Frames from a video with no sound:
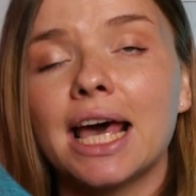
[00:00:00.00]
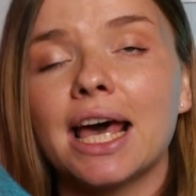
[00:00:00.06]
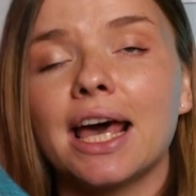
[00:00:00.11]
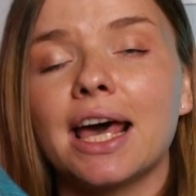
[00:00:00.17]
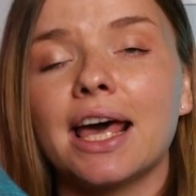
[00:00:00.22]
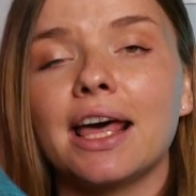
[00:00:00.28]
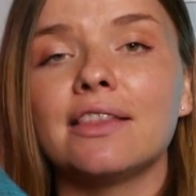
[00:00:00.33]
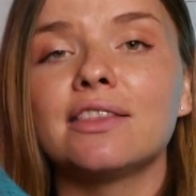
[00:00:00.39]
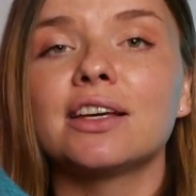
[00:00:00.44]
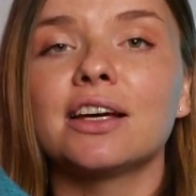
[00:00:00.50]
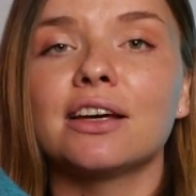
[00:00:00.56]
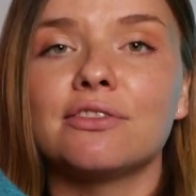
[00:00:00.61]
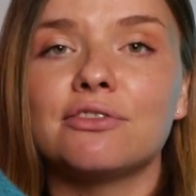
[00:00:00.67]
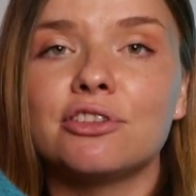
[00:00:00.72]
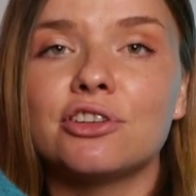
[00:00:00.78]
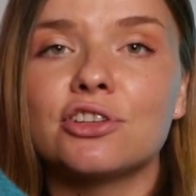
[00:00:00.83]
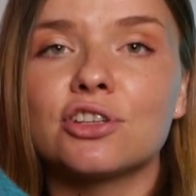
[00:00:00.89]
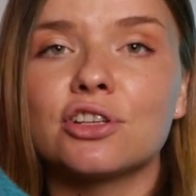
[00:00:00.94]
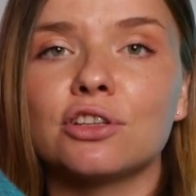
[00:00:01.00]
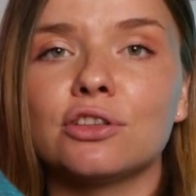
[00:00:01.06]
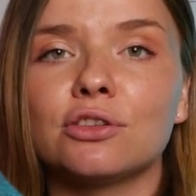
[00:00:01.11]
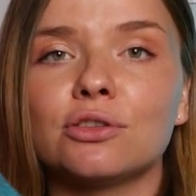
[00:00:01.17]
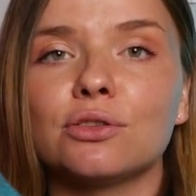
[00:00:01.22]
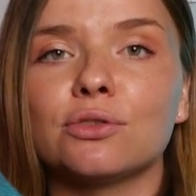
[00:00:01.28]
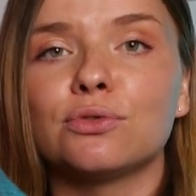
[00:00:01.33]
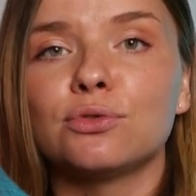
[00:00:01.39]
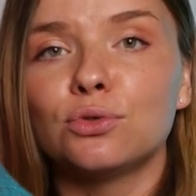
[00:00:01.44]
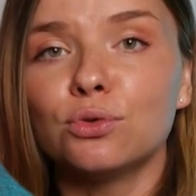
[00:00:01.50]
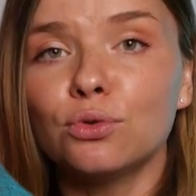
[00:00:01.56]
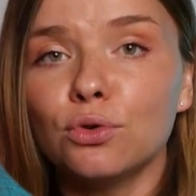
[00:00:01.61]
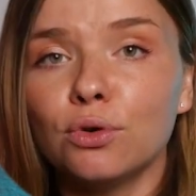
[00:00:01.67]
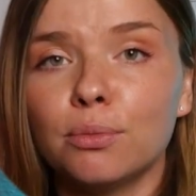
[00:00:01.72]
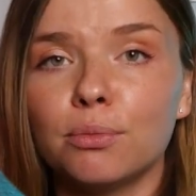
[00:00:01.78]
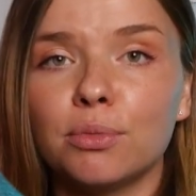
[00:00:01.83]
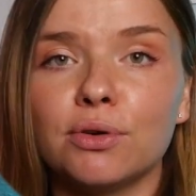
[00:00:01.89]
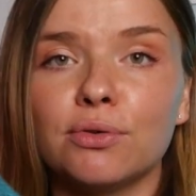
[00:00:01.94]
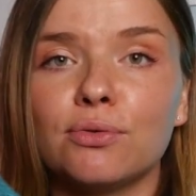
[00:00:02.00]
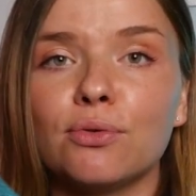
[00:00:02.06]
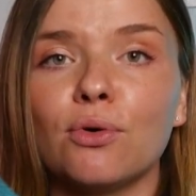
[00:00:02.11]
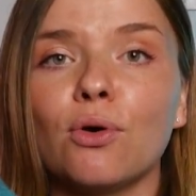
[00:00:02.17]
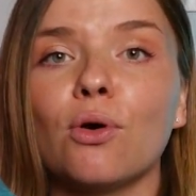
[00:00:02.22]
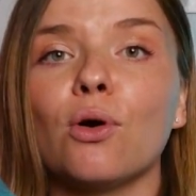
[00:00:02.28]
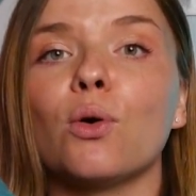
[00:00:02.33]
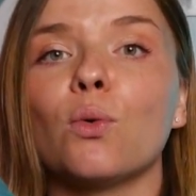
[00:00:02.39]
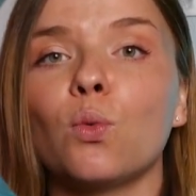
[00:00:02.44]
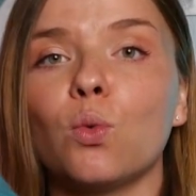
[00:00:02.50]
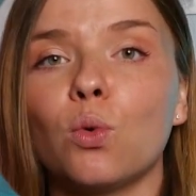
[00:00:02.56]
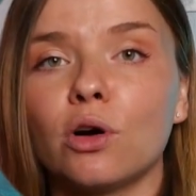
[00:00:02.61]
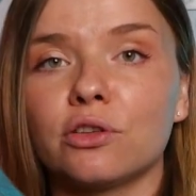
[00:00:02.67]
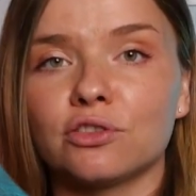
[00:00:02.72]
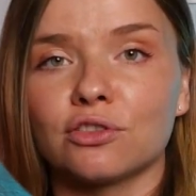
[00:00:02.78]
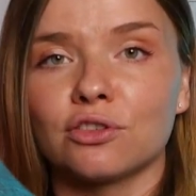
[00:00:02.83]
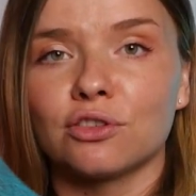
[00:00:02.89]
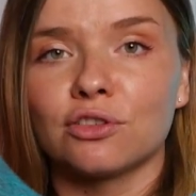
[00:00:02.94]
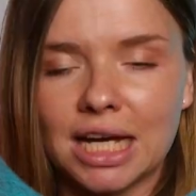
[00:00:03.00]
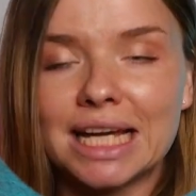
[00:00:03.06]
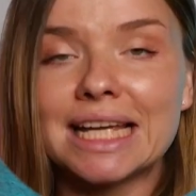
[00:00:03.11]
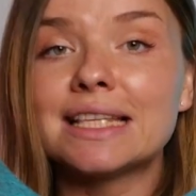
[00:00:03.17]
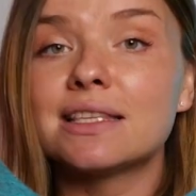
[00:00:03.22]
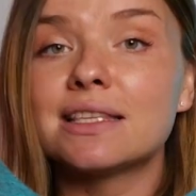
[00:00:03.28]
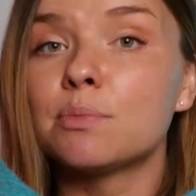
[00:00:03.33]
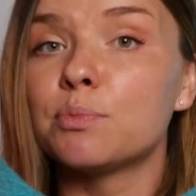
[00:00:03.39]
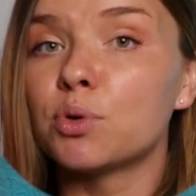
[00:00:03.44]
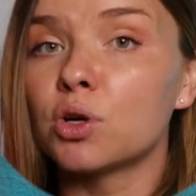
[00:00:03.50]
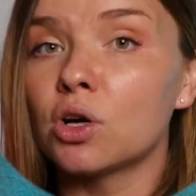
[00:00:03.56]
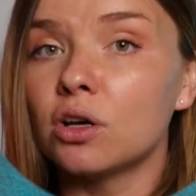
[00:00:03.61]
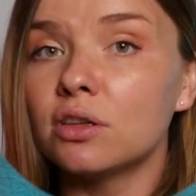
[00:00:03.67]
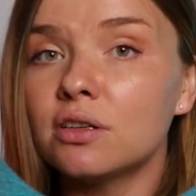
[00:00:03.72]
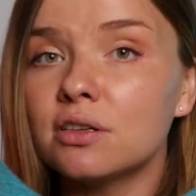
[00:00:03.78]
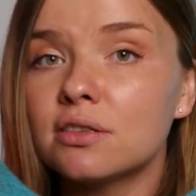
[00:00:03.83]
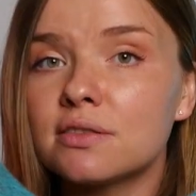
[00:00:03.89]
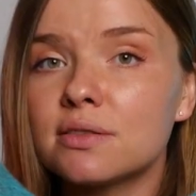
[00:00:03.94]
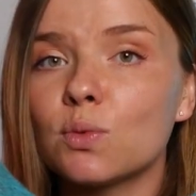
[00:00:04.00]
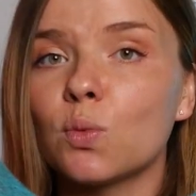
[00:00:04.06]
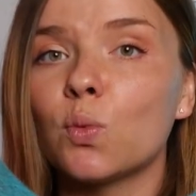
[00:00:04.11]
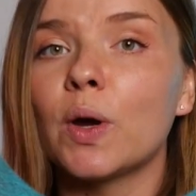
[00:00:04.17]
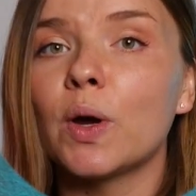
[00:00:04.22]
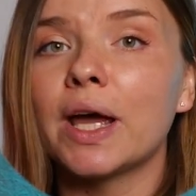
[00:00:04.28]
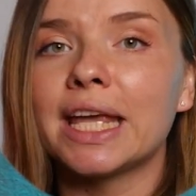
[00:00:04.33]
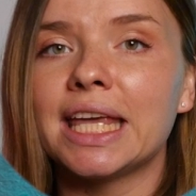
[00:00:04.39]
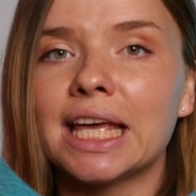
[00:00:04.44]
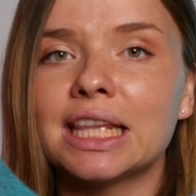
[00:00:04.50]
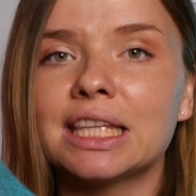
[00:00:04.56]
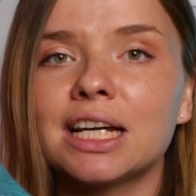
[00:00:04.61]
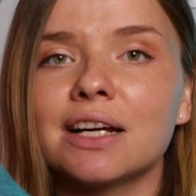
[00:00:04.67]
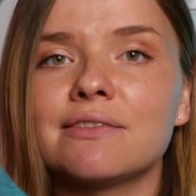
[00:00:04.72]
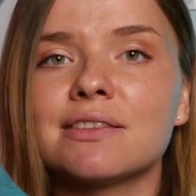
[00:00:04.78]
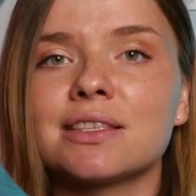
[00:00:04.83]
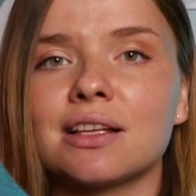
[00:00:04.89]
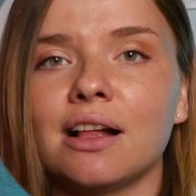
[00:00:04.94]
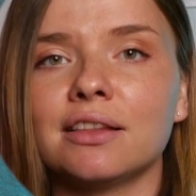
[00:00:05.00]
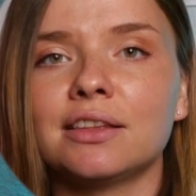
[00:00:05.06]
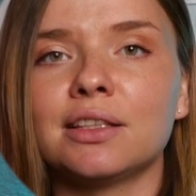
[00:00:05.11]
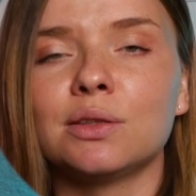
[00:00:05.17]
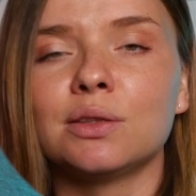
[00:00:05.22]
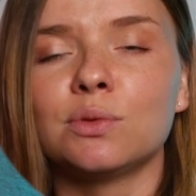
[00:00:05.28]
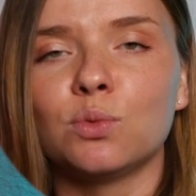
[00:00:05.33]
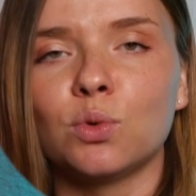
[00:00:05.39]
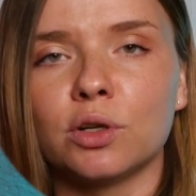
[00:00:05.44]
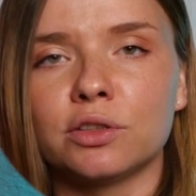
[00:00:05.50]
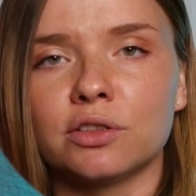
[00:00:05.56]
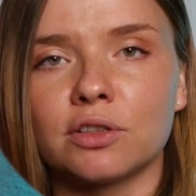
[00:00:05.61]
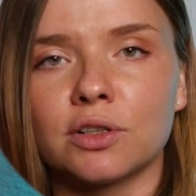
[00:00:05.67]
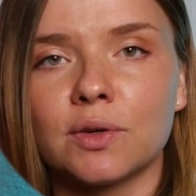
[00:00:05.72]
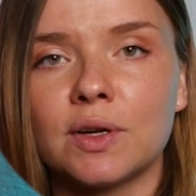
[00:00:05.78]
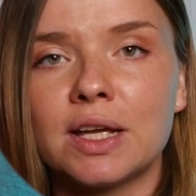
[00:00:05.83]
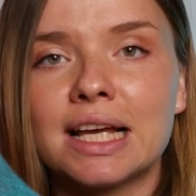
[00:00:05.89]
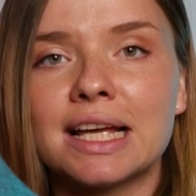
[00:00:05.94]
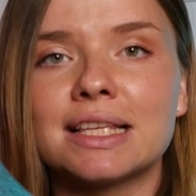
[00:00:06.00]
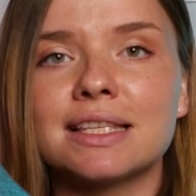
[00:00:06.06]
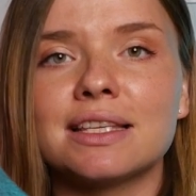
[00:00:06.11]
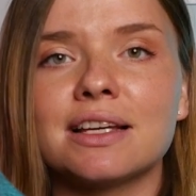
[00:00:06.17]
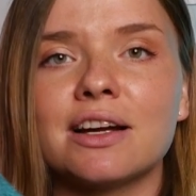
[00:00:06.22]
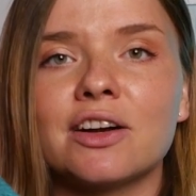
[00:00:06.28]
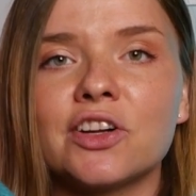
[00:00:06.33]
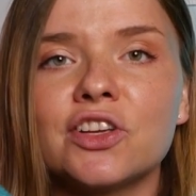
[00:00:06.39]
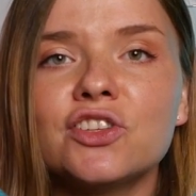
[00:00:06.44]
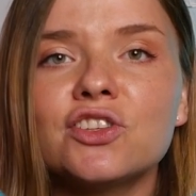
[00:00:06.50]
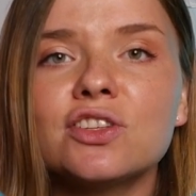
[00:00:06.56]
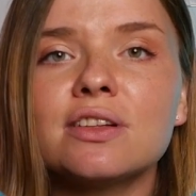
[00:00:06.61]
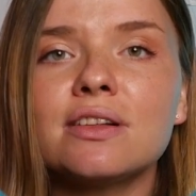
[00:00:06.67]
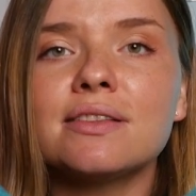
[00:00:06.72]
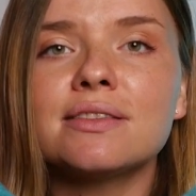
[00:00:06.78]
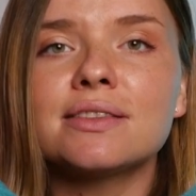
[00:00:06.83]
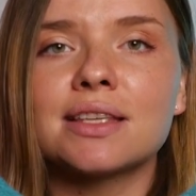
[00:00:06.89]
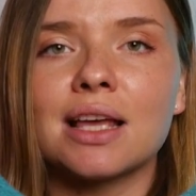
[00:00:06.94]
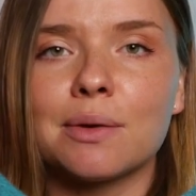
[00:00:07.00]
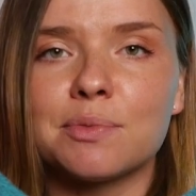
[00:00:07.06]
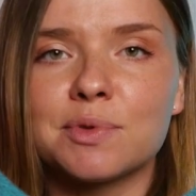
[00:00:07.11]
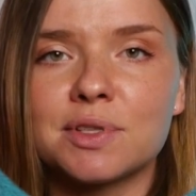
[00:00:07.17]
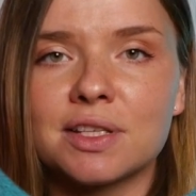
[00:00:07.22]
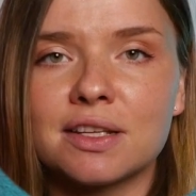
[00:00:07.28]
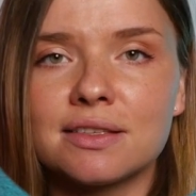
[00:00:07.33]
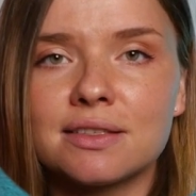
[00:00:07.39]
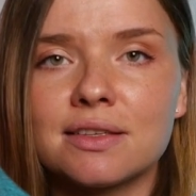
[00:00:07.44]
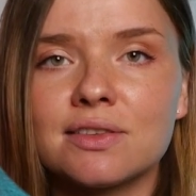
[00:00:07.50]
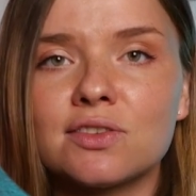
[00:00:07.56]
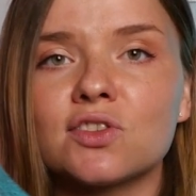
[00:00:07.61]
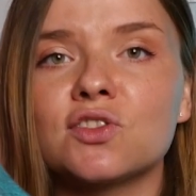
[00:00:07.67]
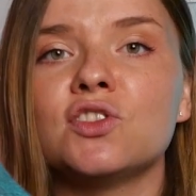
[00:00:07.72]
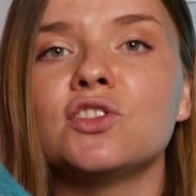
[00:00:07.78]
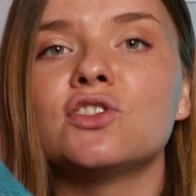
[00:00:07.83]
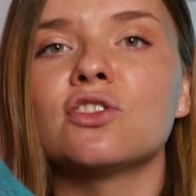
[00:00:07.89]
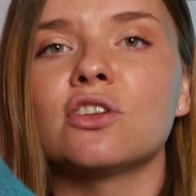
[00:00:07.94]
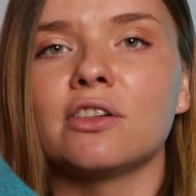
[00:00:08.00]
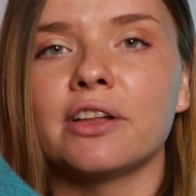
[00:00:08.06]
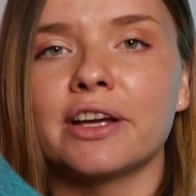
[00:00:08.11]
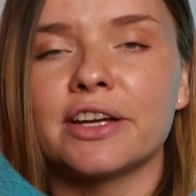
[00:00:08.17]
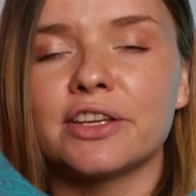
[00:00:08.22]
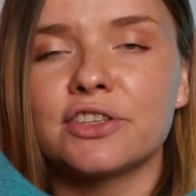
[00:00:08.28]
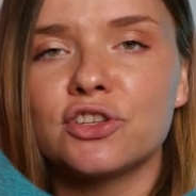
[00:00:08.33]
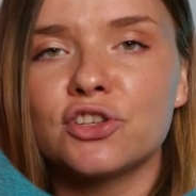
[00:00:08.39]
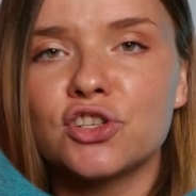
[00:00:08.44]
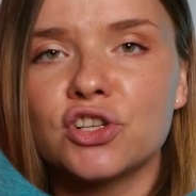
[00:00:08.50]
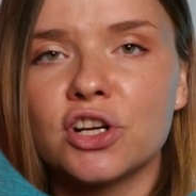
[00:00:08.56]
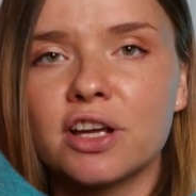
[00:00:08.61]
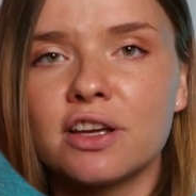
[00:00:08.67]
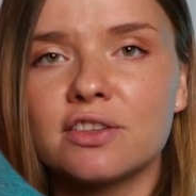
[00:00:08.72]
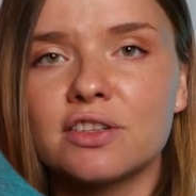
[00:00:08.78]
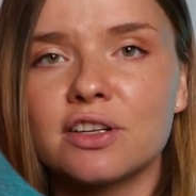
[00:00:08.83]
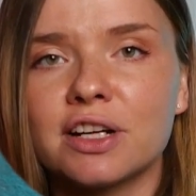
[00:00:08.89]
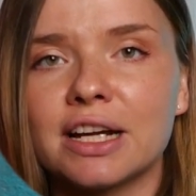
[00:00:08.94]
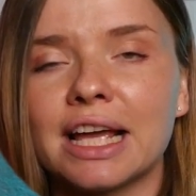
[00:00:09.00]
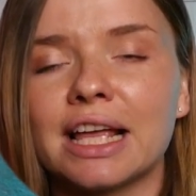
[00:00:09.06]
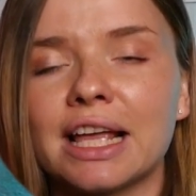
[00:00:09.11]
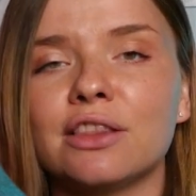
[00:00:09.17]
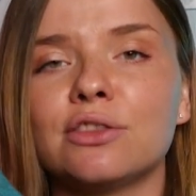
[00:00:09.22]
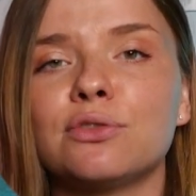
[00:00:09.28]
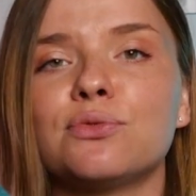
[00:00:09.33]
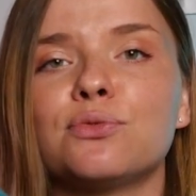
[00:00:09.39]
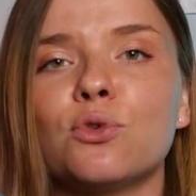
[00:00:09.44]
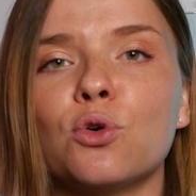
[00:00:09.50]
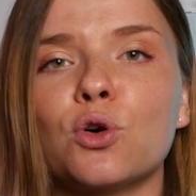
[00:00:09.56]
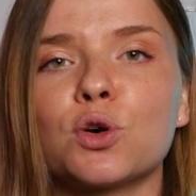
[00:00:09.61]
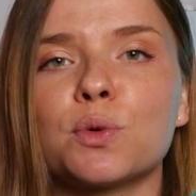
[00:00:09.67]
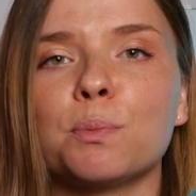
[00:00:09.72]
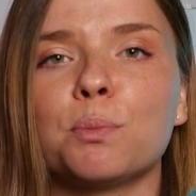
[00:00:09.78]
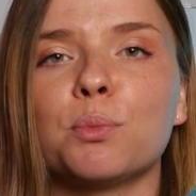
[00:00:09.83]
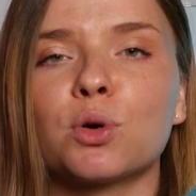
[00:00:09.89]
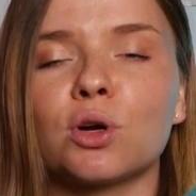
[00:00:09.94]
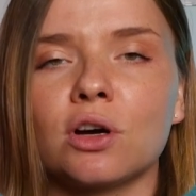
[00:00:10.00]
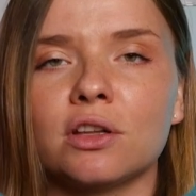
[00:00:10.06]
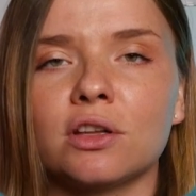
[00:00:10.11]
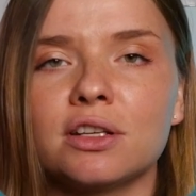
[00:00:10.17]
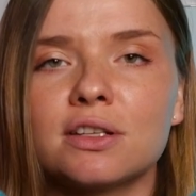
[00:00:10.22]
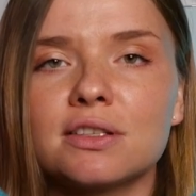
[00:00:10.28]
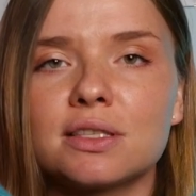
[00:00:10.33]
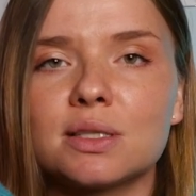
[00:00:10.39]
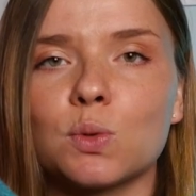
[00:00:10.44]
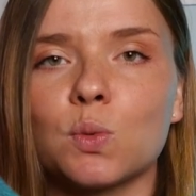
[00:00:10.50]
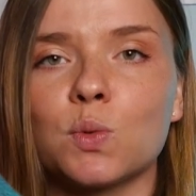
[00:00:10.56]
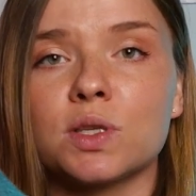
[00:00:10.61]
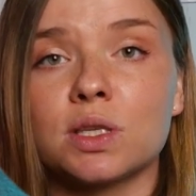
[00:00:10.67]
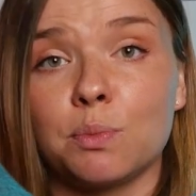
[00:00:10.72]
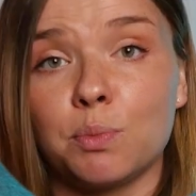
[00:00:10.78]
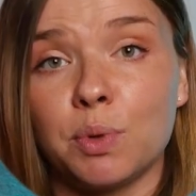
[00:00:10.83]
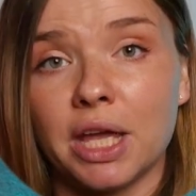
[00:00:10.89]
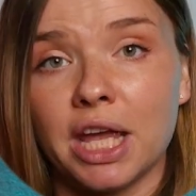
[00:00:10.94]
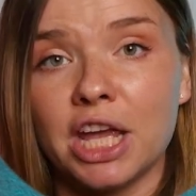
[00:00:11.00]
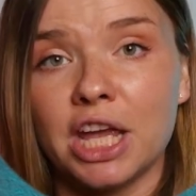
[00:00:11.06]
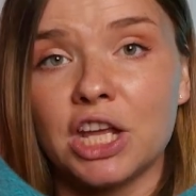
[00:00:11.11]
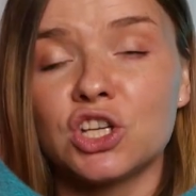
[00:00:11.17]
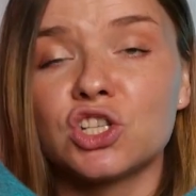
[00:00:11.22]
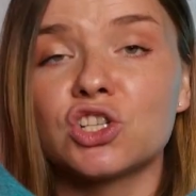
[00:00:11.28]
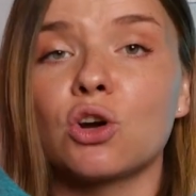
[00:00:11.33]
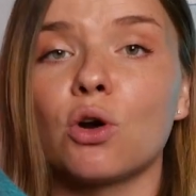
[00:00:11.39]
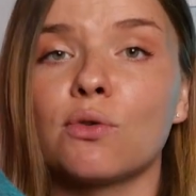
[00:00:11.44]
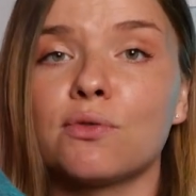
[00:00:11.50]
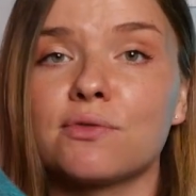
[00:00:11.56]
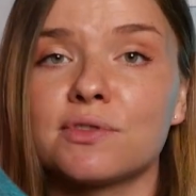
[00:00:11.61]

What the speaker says: and coefficient of 2 before water. In the products, we again have salt and water. The original substances neutralize each other and form products with a pH of